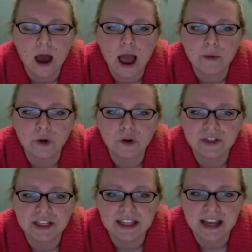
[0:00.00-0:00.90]
And when you
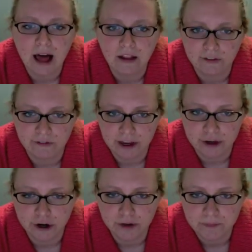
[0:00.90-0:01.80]
see the
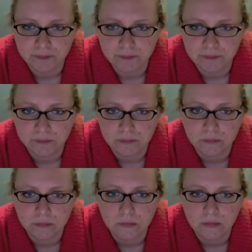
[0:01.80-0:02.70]
elevator,
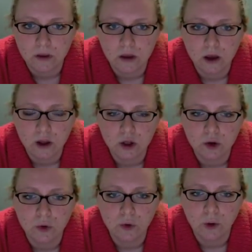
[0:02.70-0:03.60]

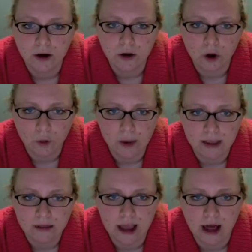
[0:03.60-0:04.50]
you want to go
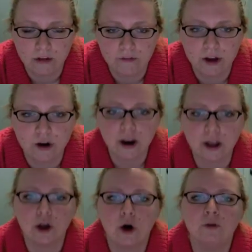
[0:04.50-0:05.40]
in the elevator
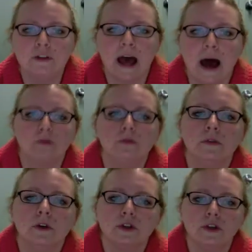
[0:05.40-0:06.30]
and go down
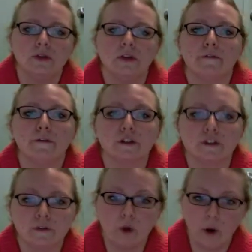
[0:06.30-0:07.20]
to the 1st
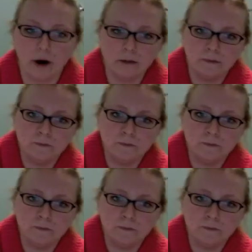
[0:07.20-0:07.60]
floor.